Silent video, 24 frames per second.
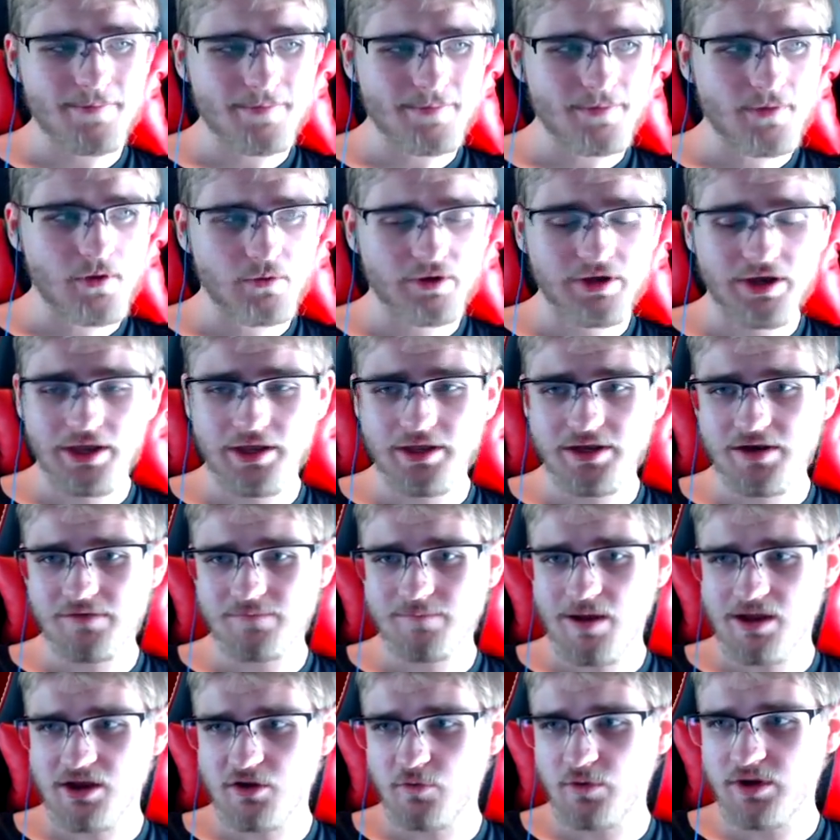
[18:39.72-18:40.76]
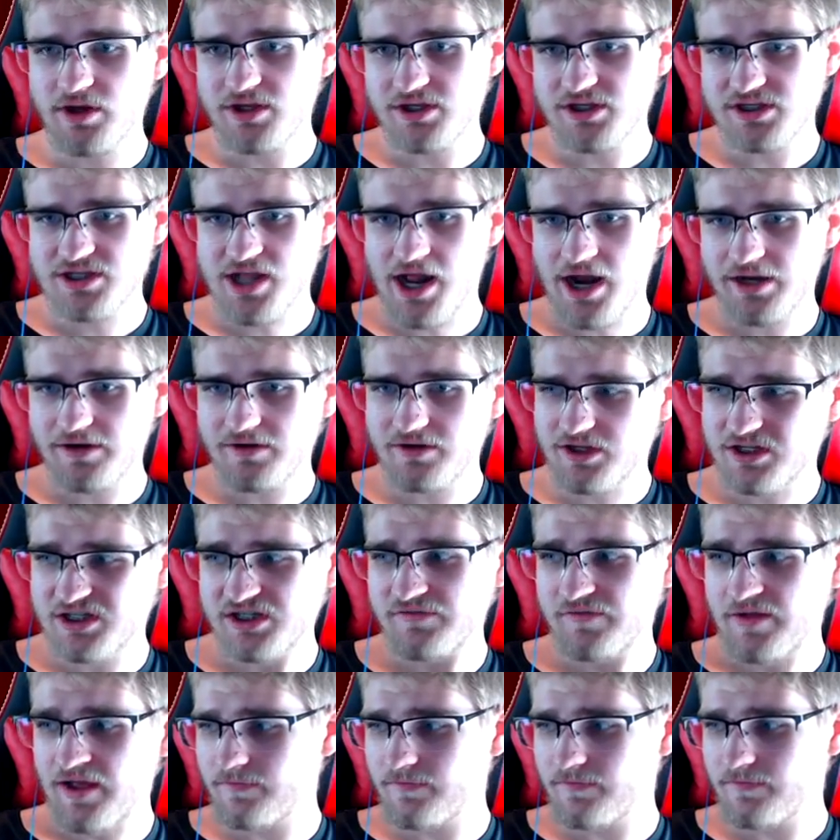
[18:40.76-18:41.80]
Okay. Never mind. Quentin's not. It doesn't
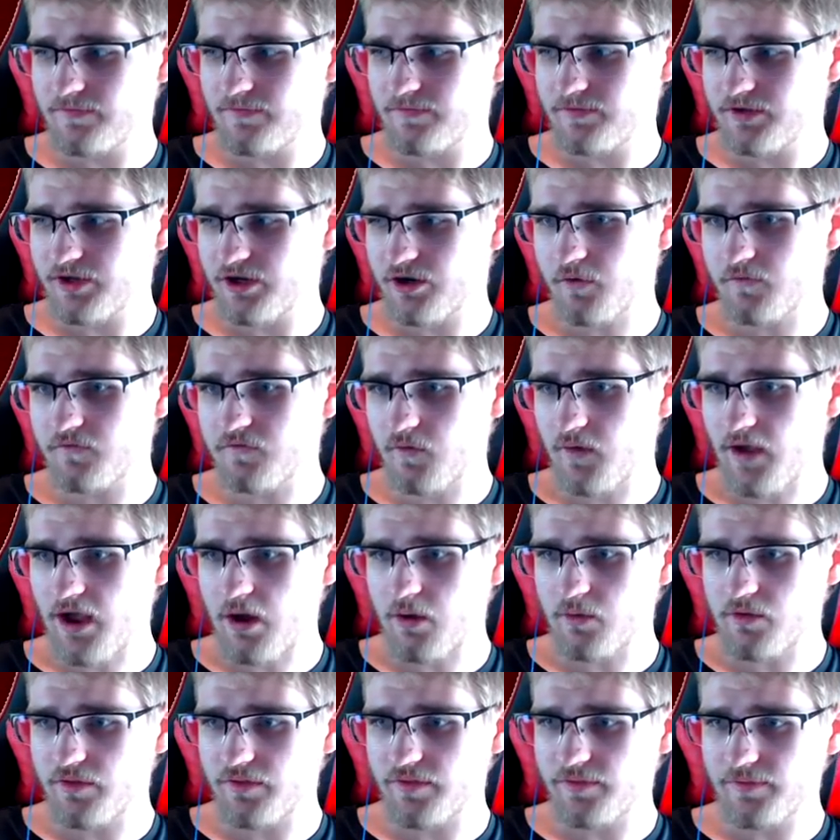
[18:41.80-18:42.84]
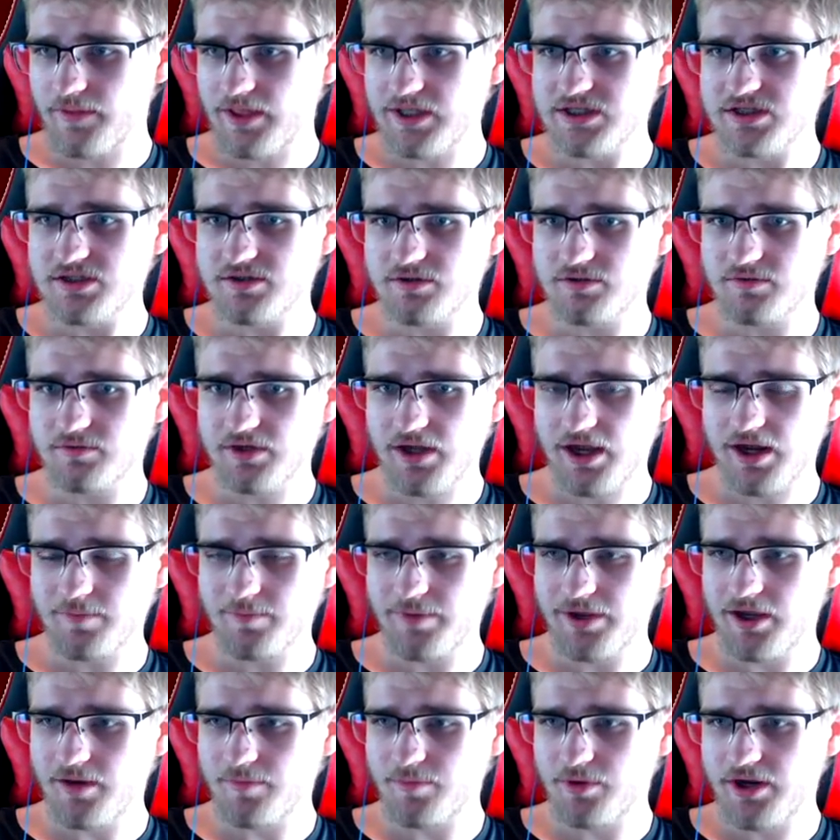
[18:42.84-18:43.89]
even have, you know, full health. That's kind of
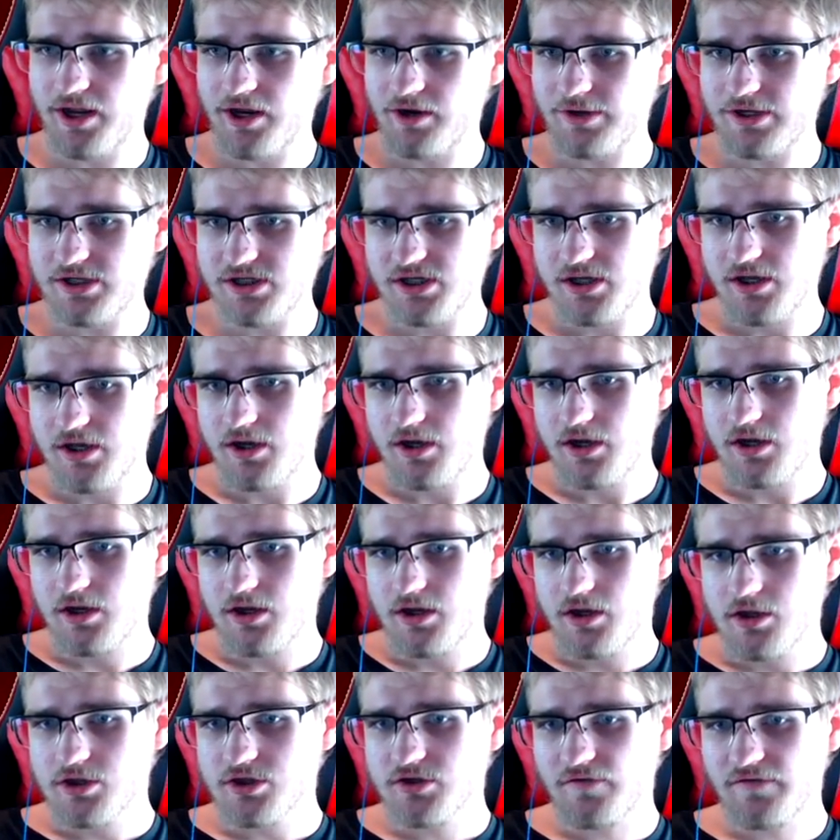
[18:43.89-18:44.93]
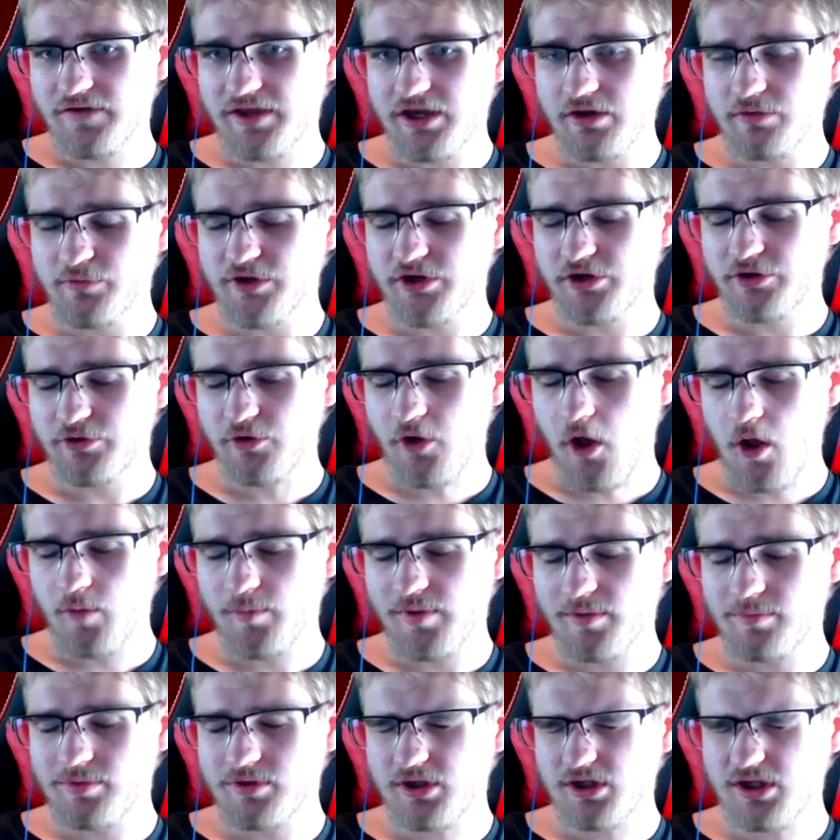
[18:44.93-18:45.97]
bad. But anyways. So if I heal here, I'll be
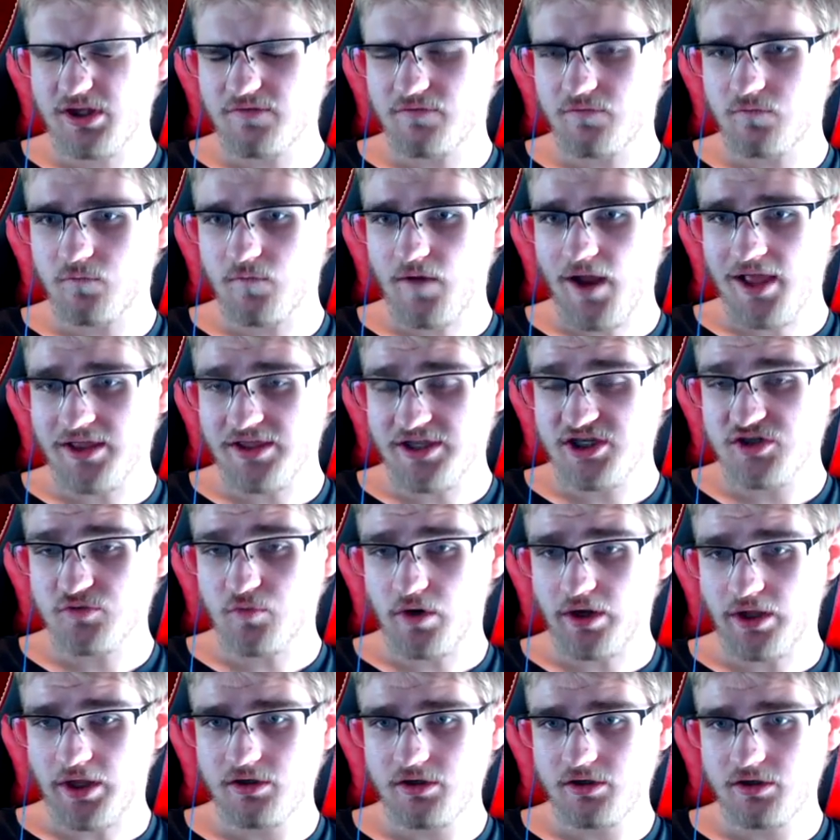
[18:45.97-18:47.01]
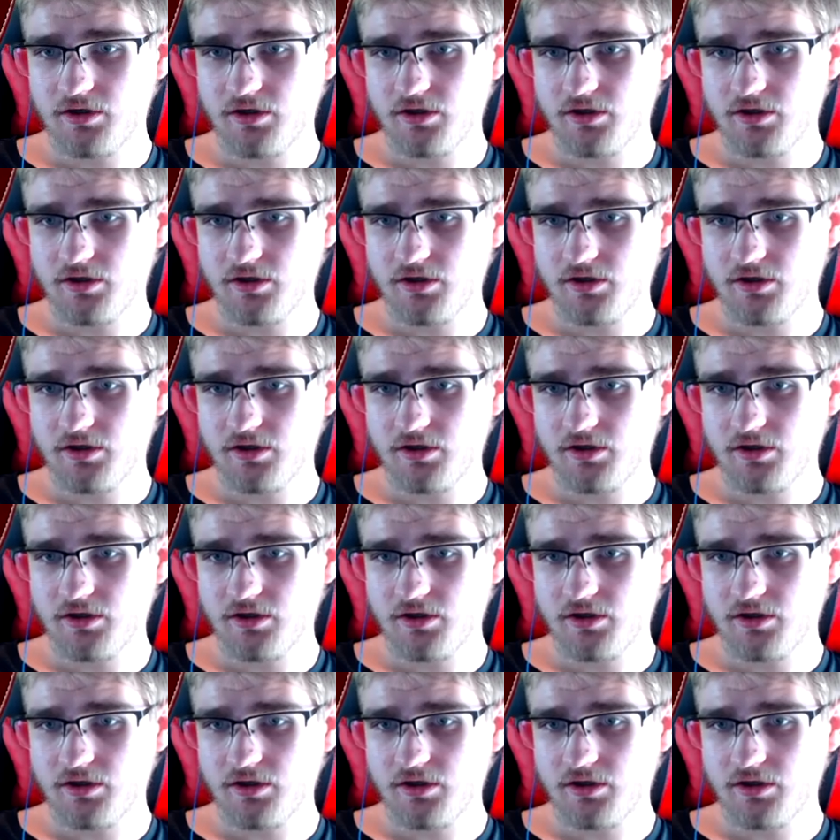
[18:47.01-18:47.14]
able to live at least one hit.